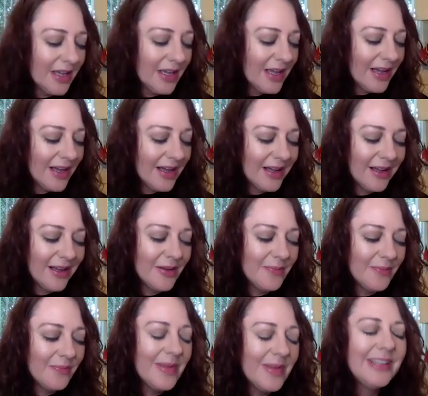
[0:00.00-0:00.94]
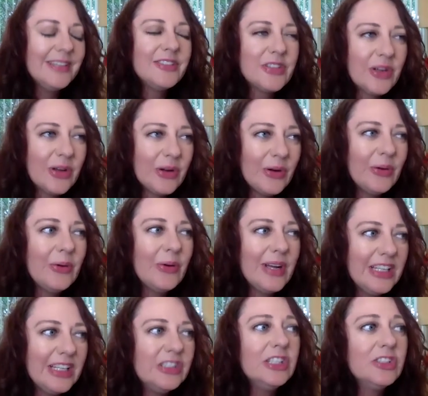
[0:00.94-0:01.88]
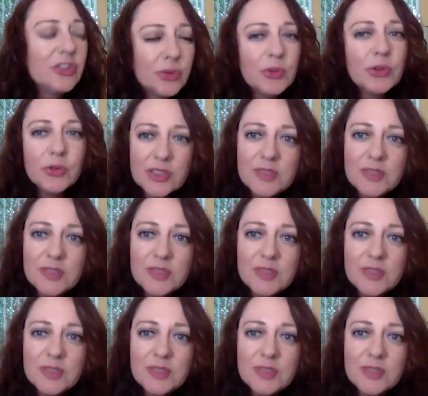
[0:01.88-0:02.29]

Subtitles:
And so in true